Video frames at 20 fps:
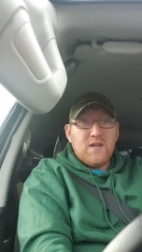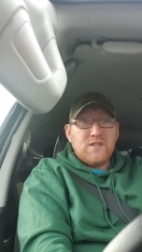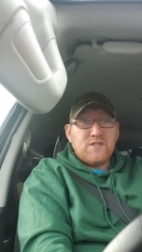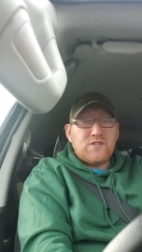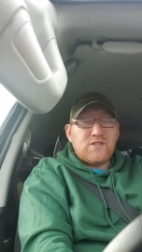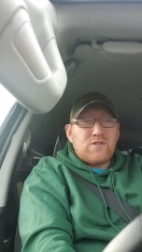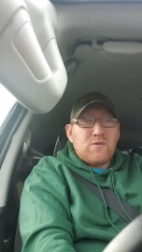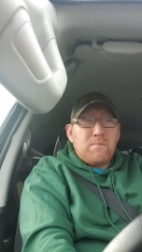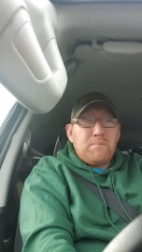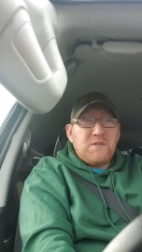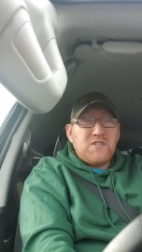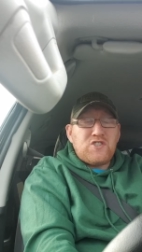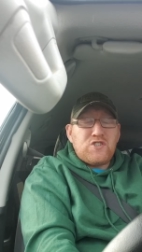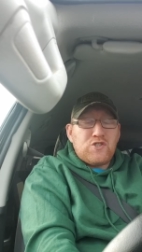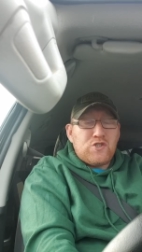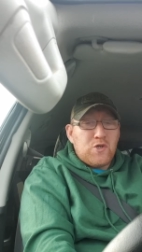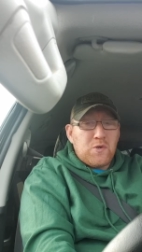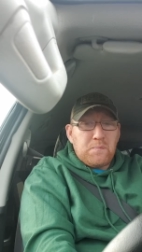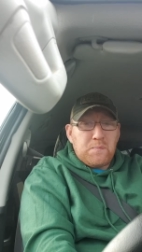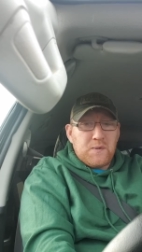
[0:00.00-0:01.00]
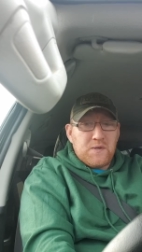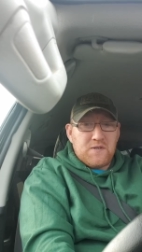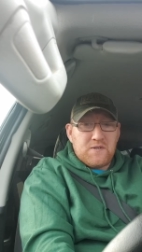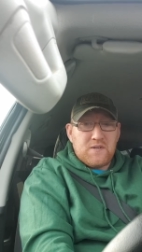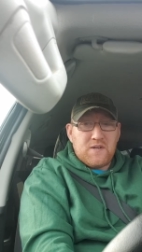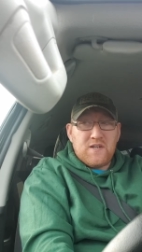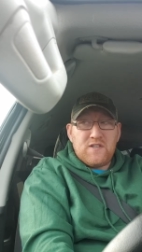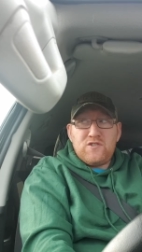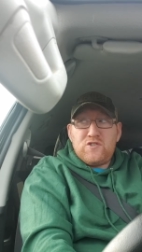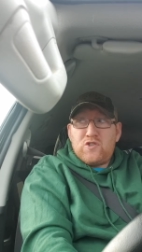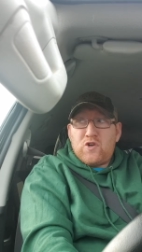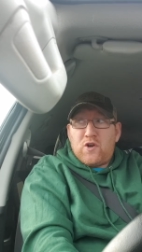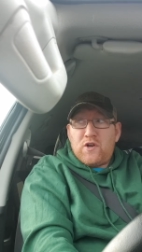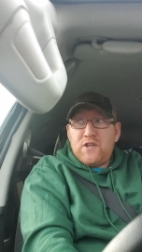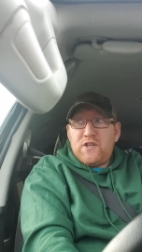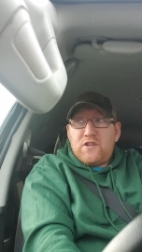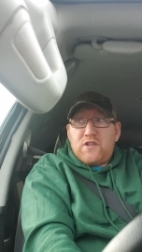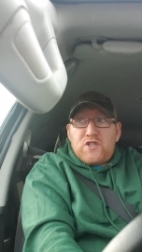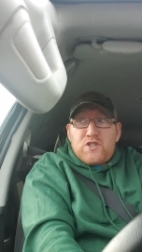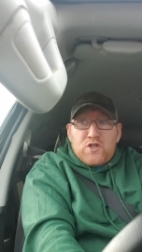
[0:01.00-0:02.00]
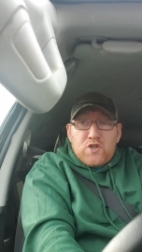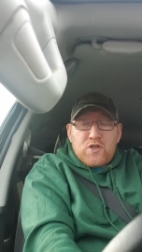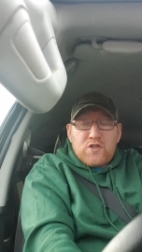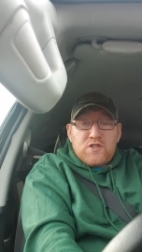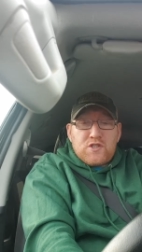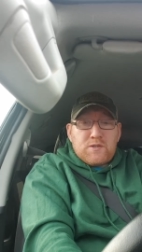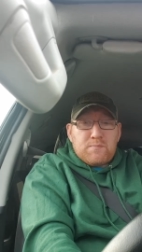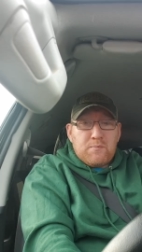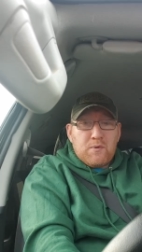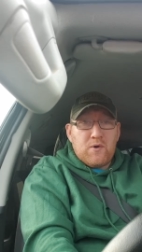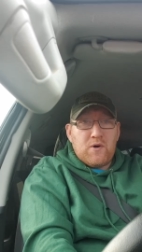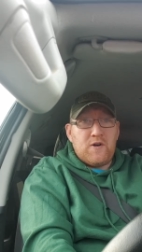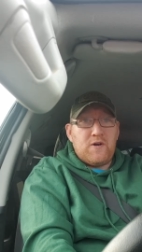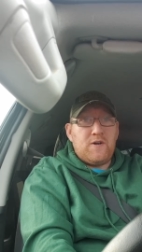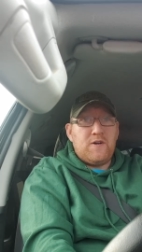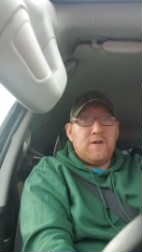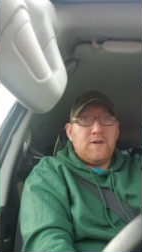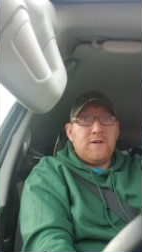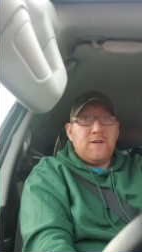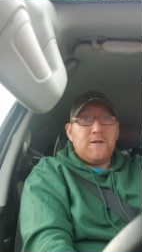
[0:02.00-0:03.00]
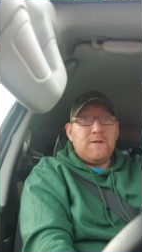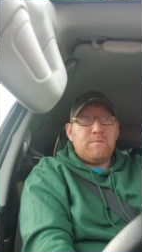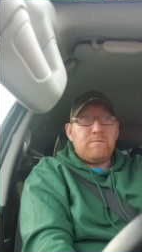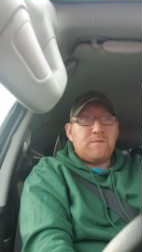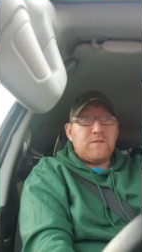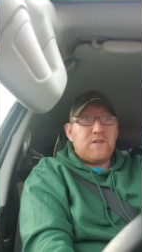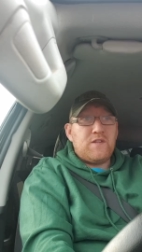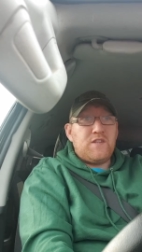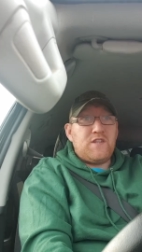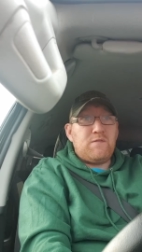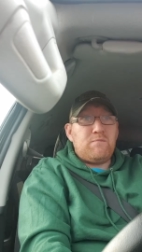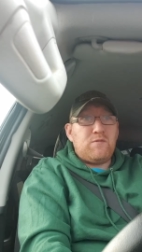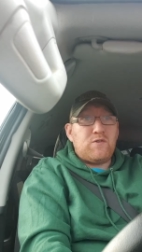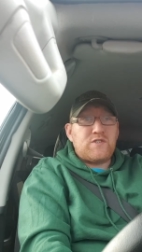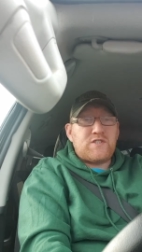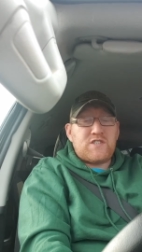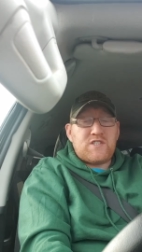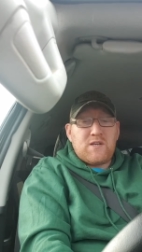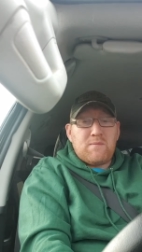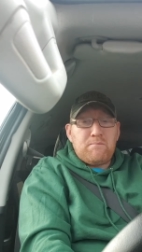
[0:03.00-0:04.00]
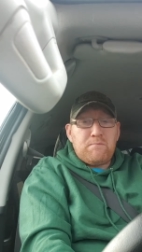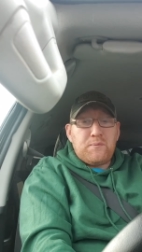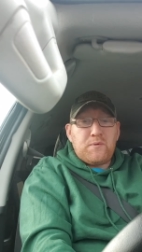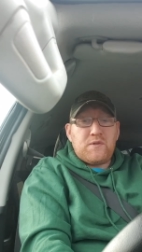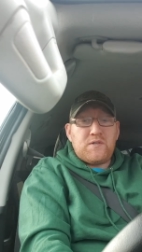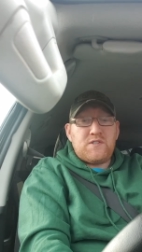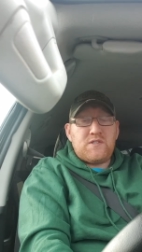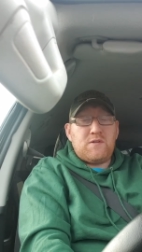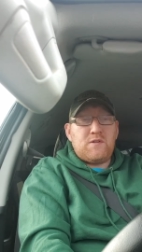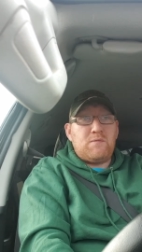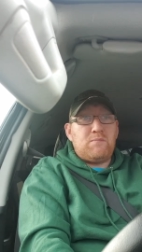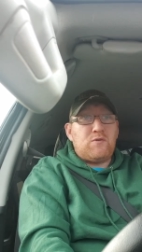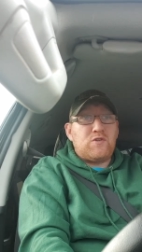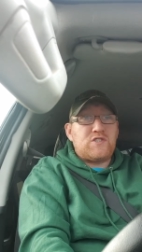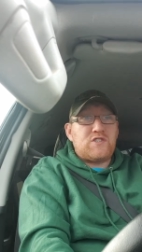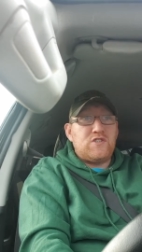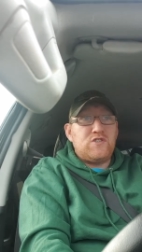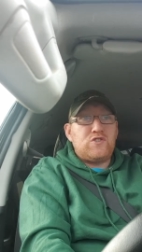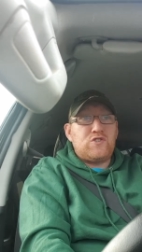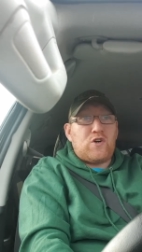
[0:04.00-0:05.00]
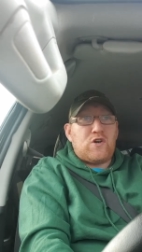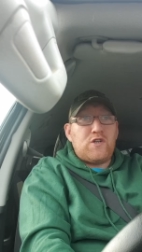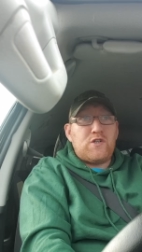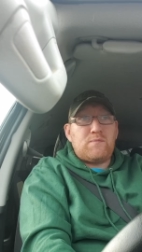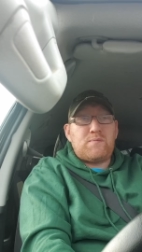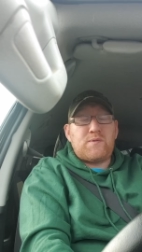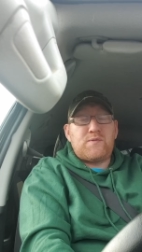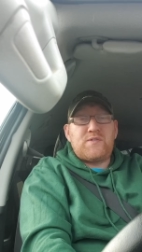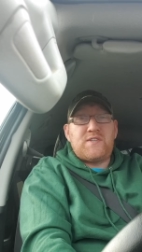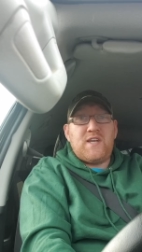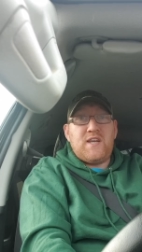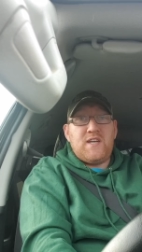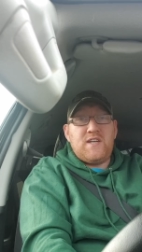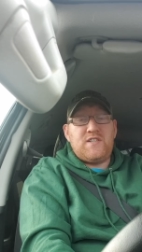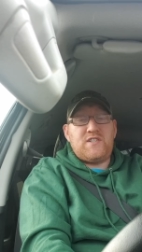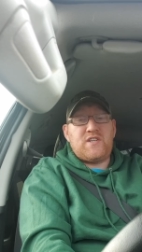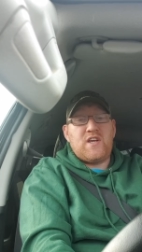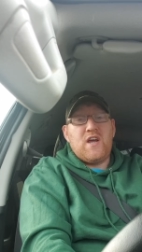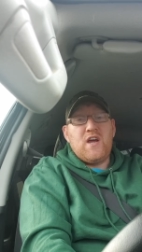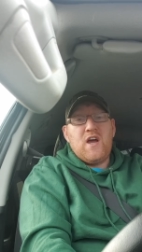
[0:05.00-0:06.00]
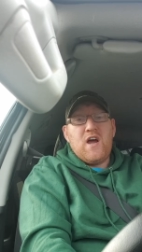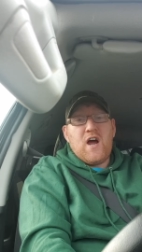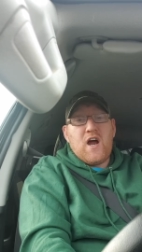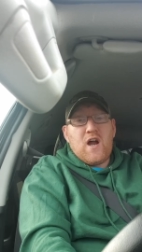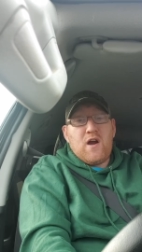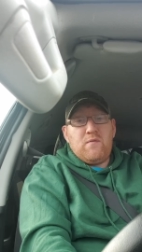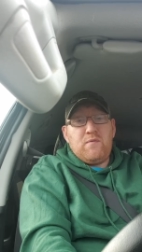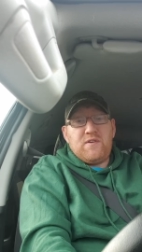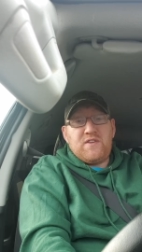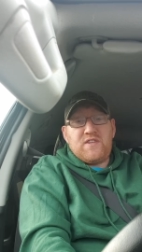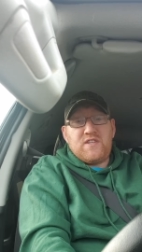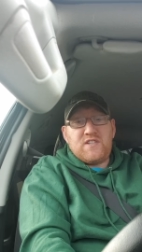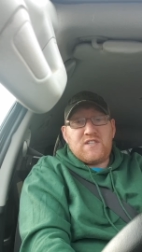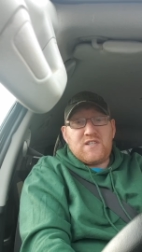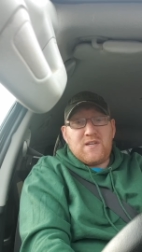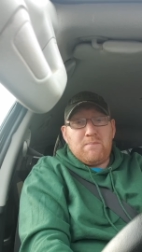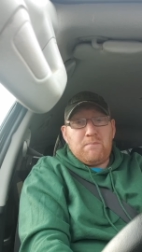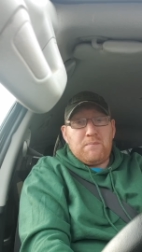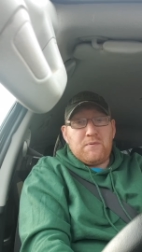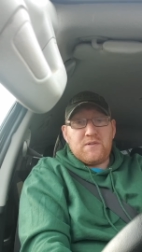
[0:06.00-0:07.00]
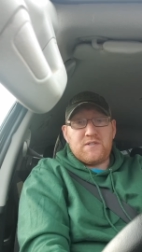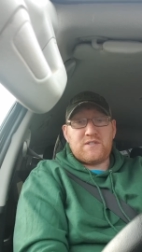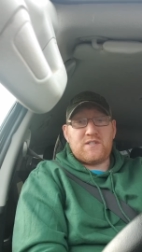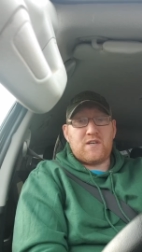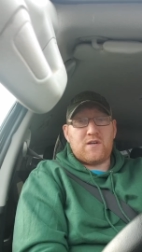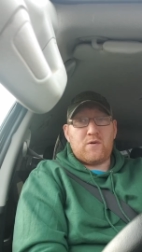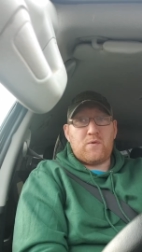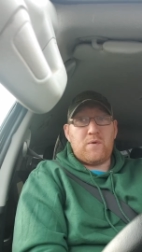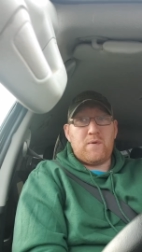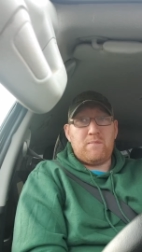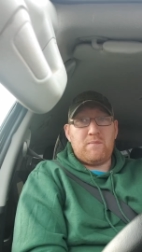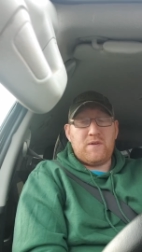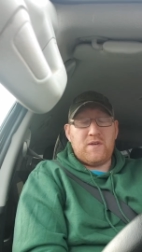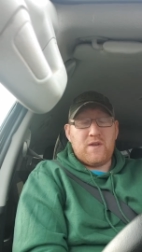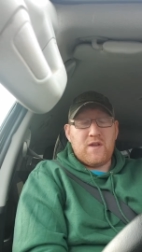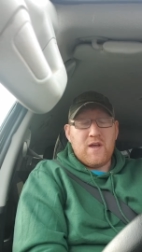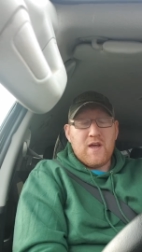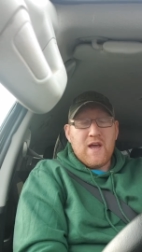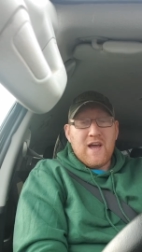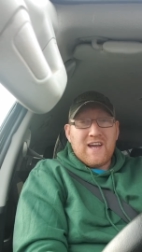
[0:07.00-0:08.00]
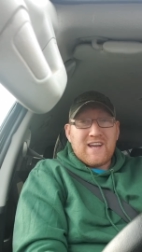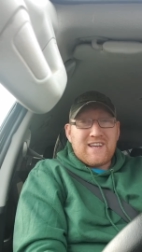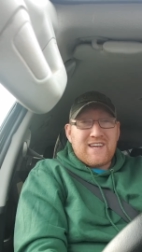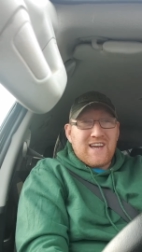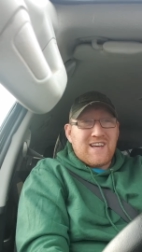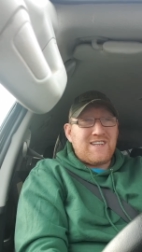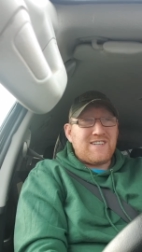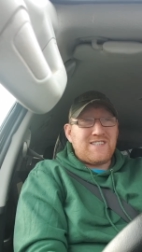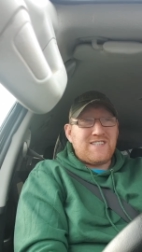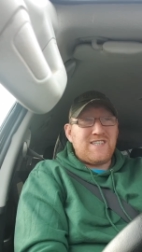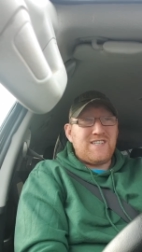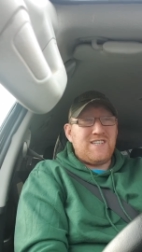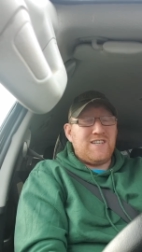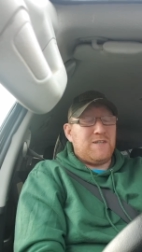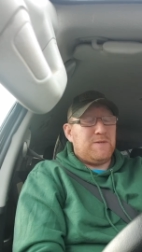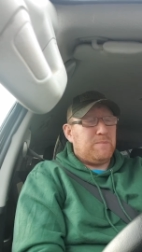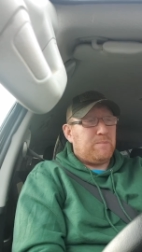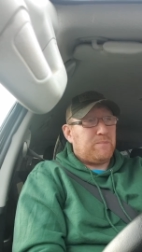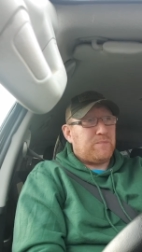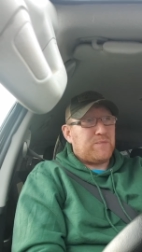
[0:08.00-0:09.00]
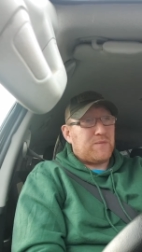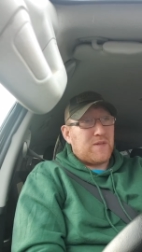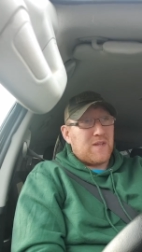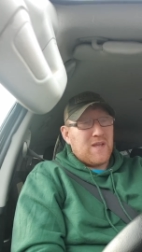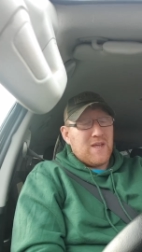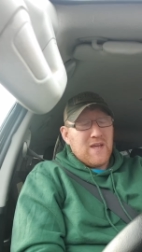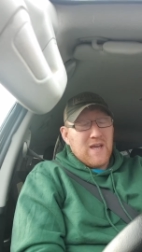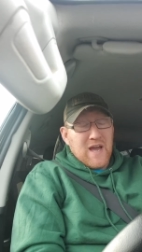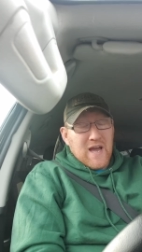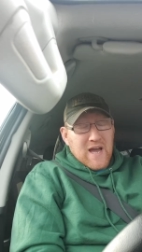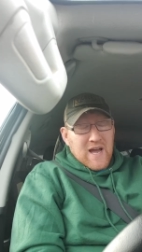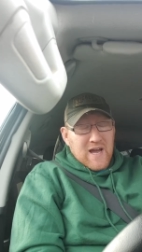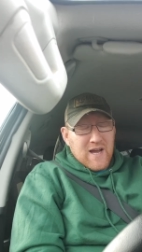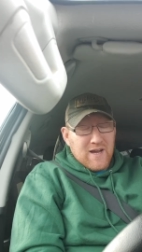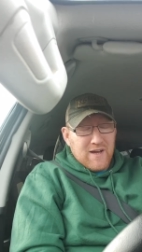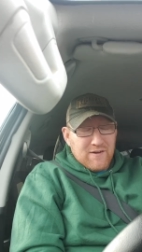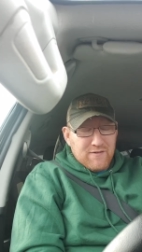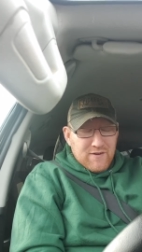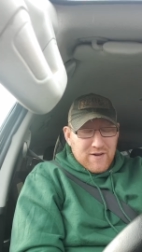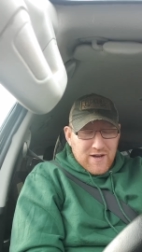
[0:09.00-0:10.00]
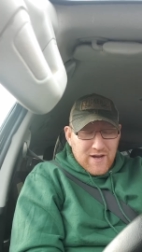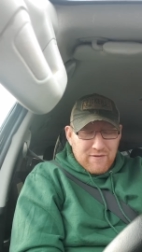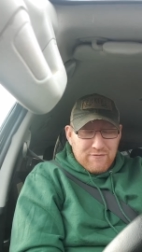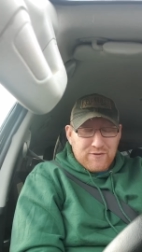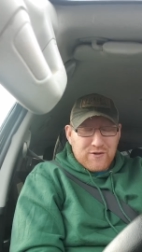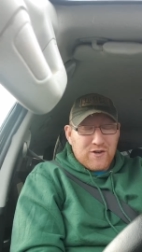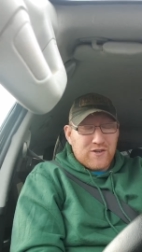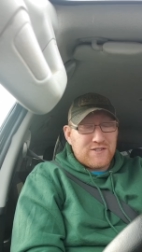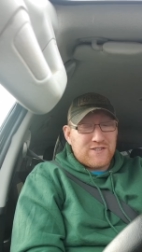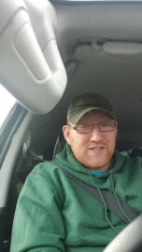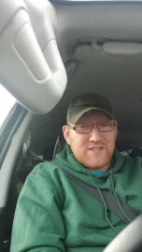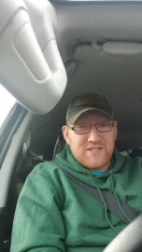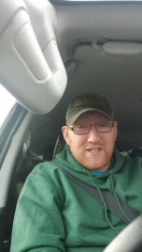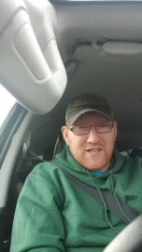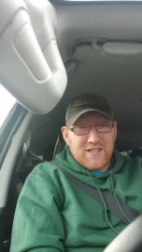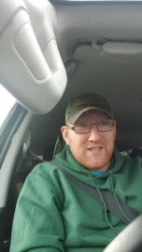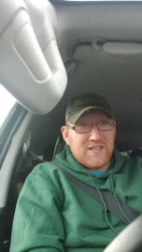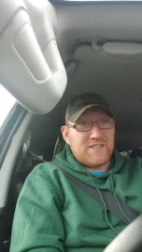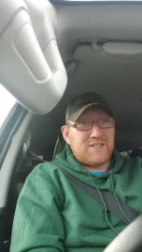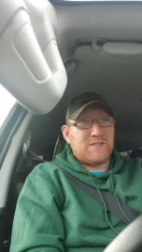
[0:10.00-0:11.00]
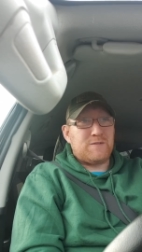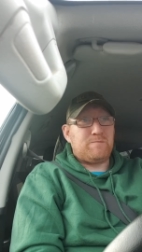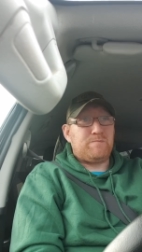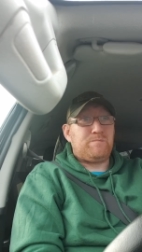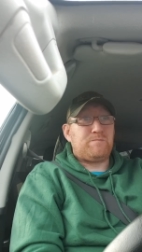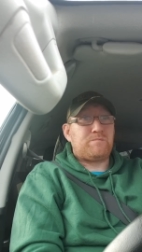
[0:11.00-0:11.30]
So don't be stupid. Enjoy the shooting sport. The most simple, the most enjoyable days are with the simplest equipment. Guarantee you, I've got to say this,